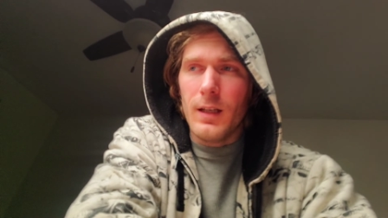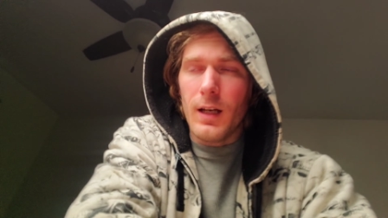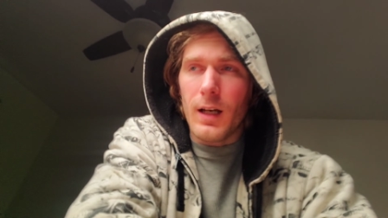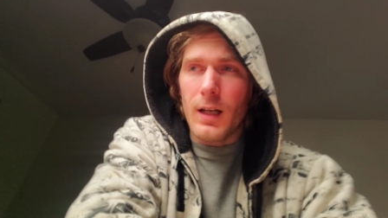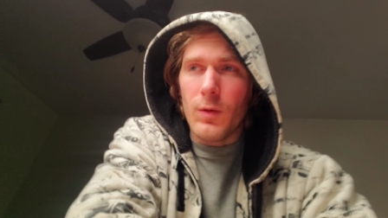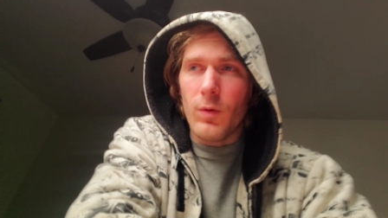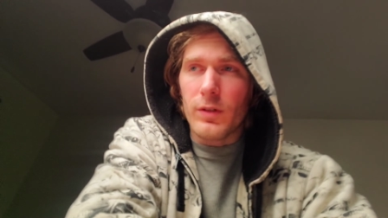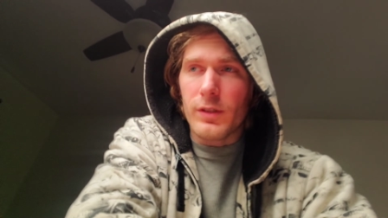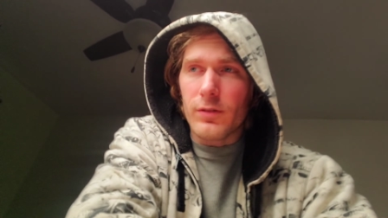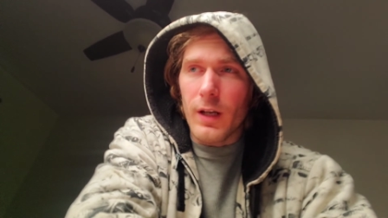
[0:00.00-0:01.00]
I will
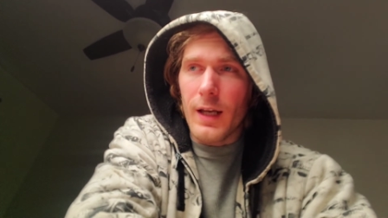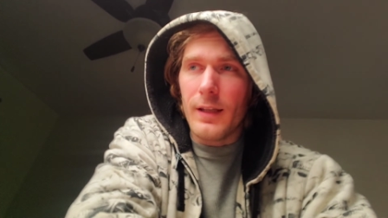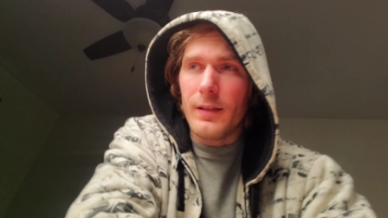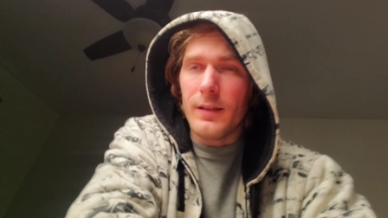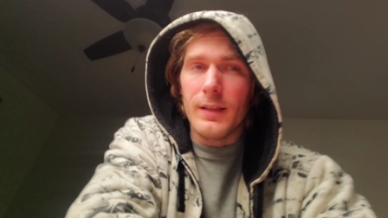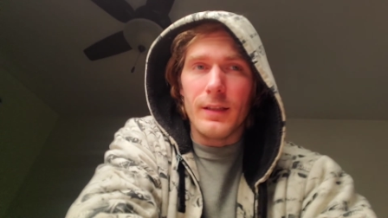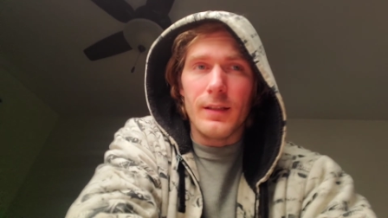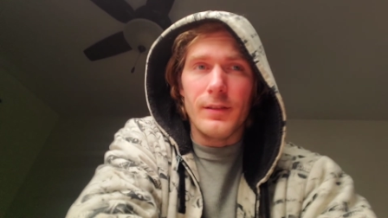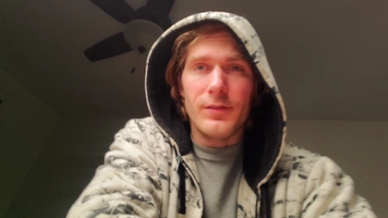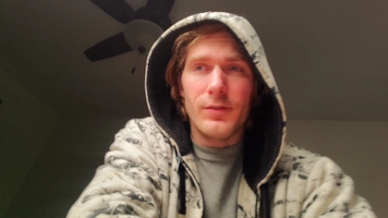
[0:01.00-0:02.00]
try to get
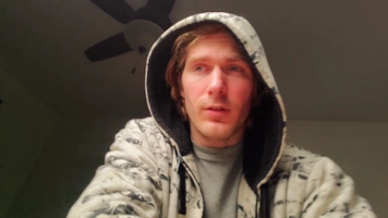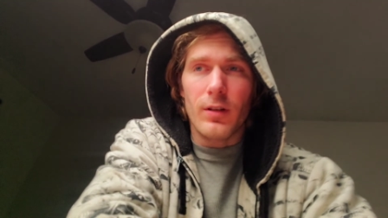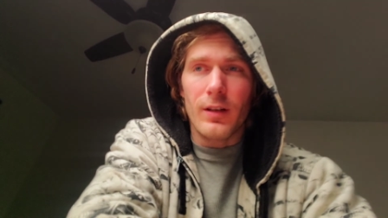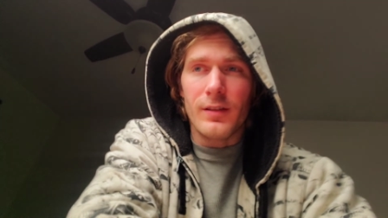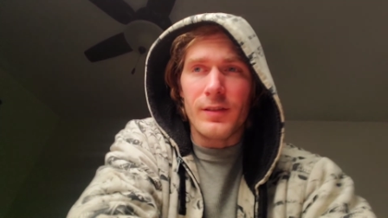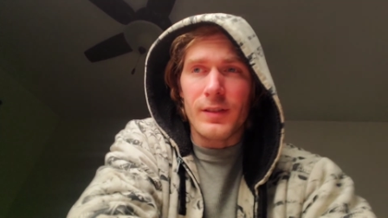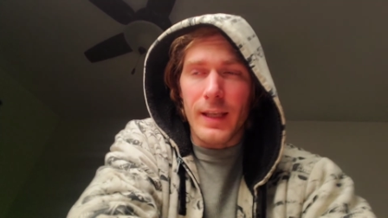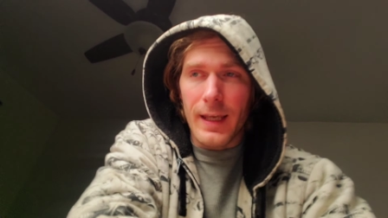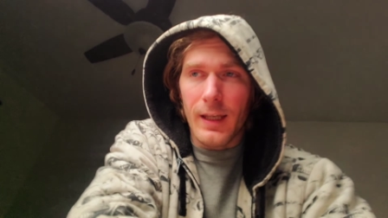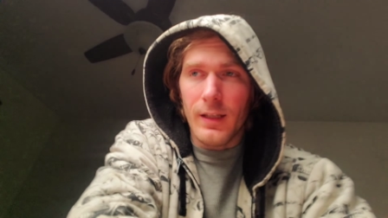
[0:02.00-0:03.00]
these drawings
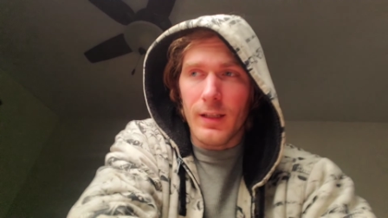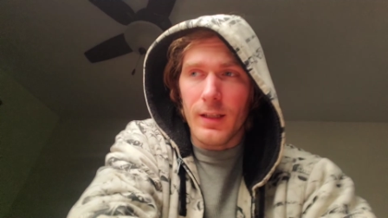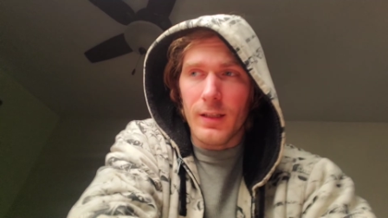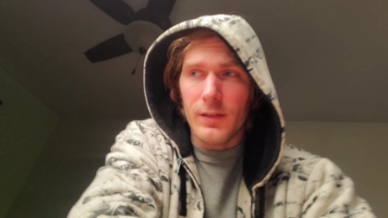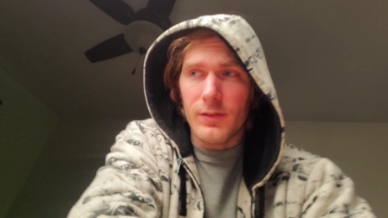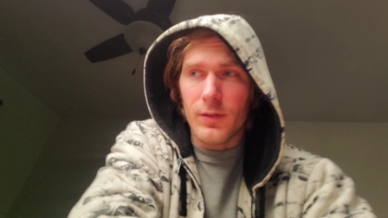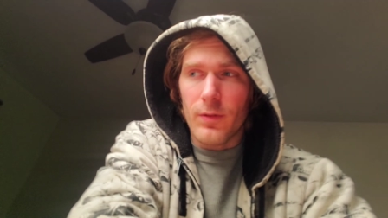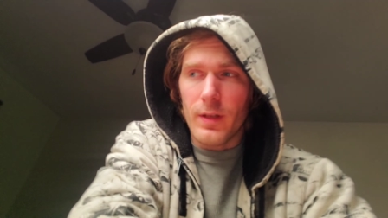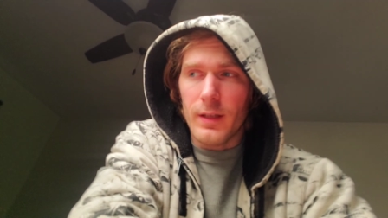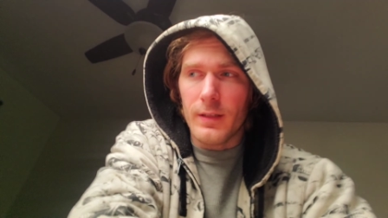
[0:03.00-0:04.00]
scanned so
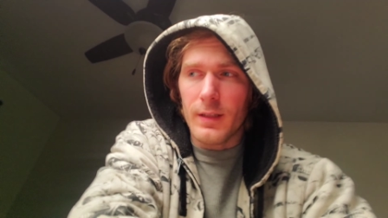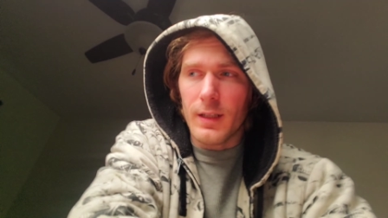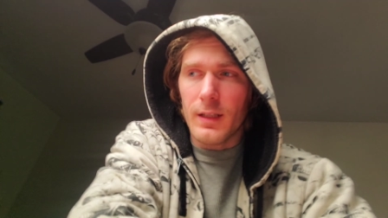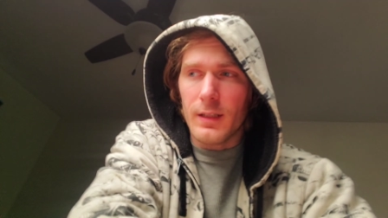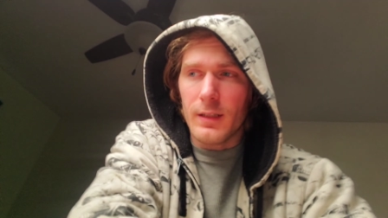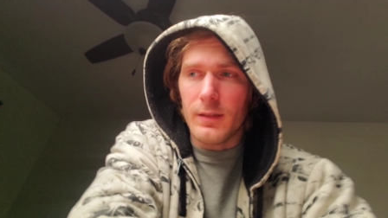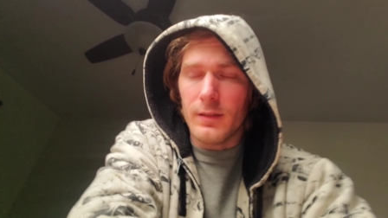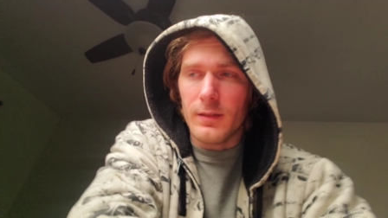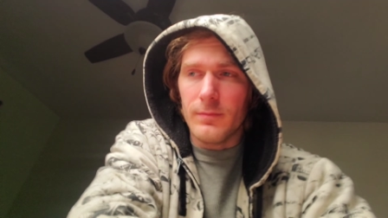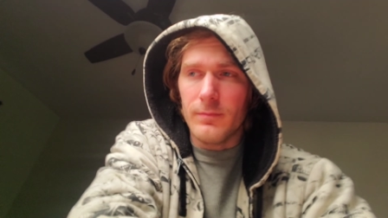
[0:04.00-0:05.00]
that I can
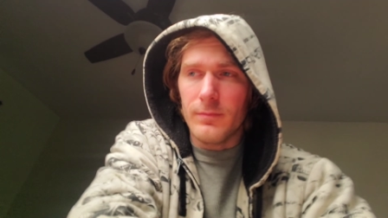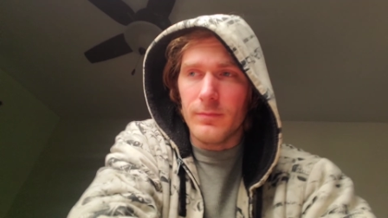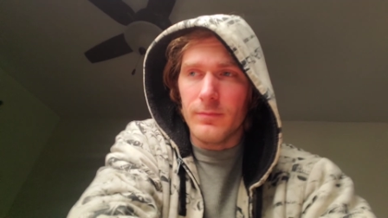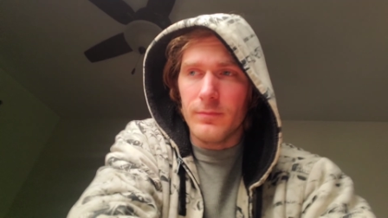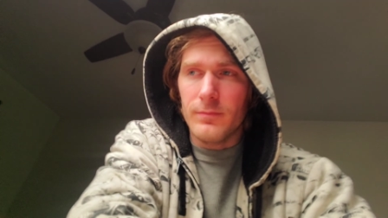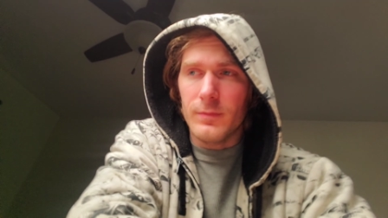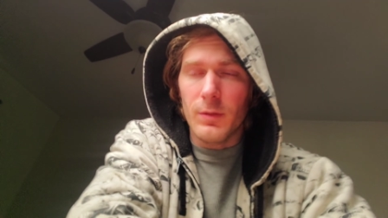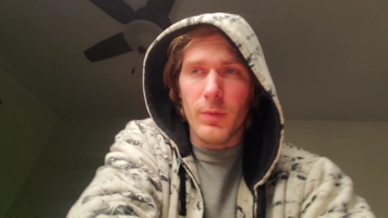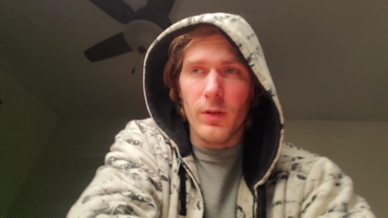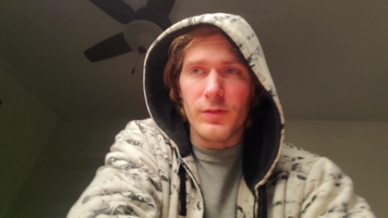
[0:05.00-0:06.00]
um, you know,
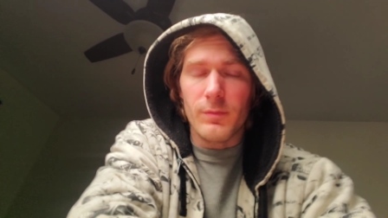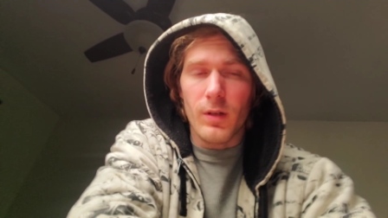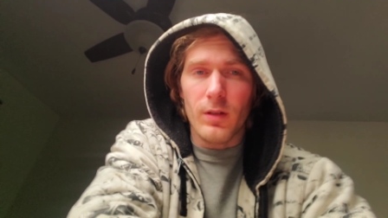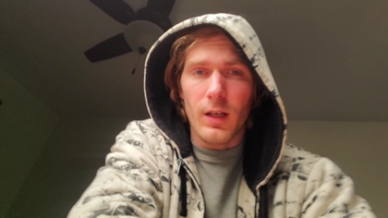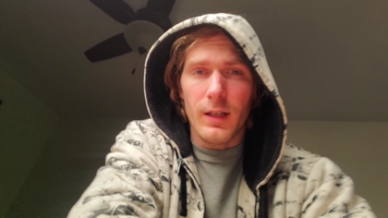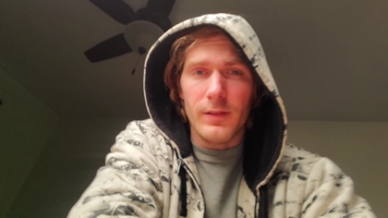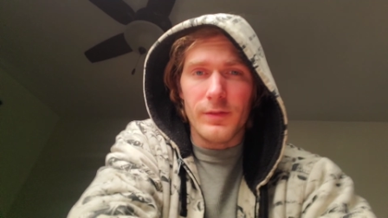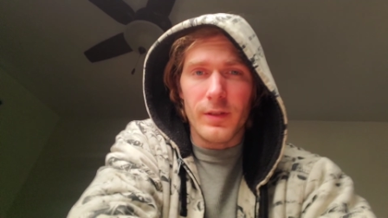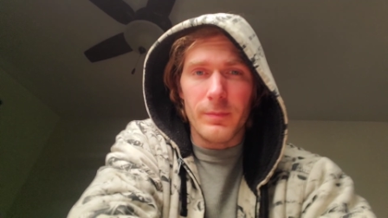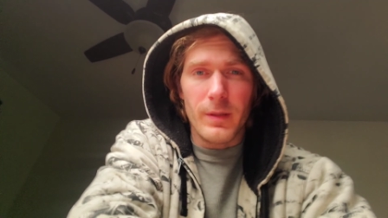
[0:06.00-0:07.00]
post them online so
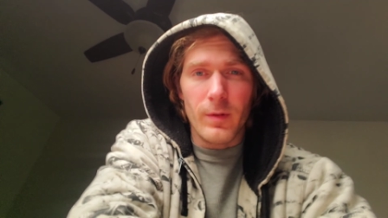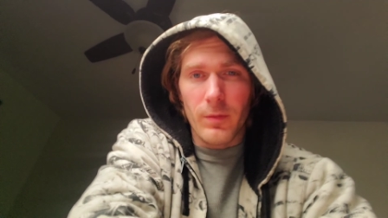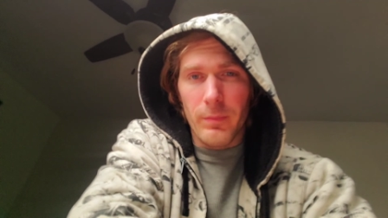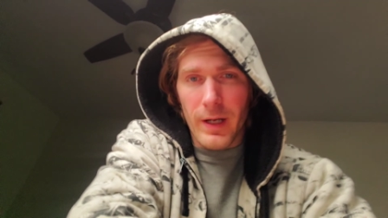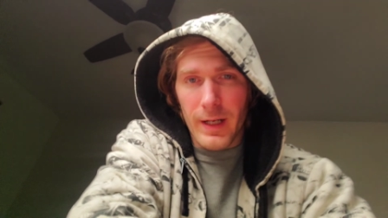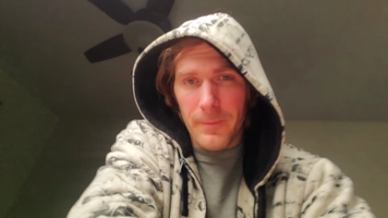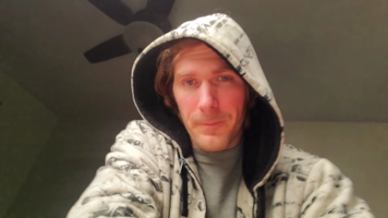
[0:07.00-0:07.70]
that people can buy